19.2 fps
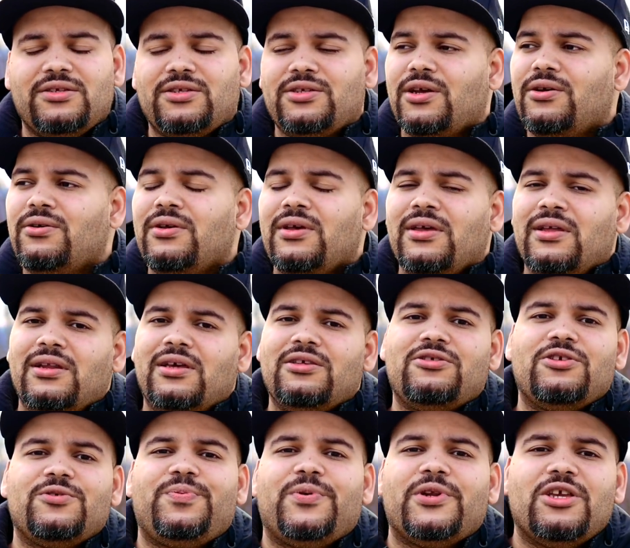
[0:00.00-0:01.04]
So let's
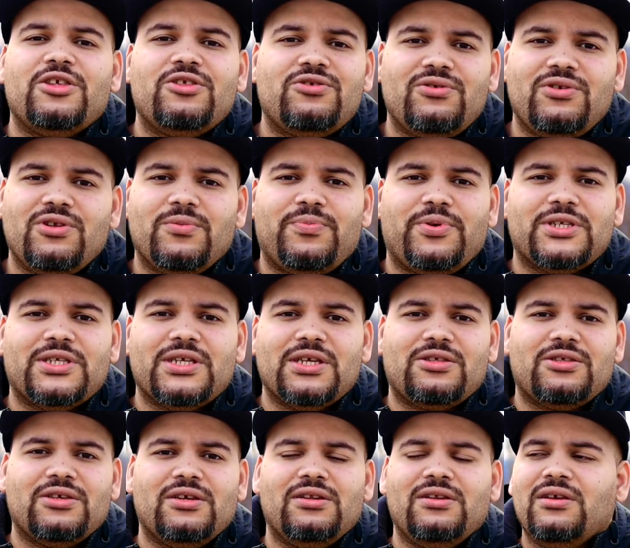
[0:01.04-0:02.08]
just put in junior
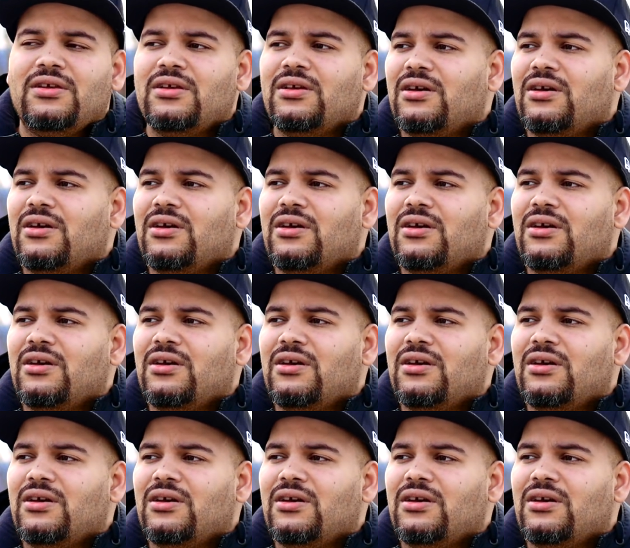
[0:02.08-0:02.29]
position,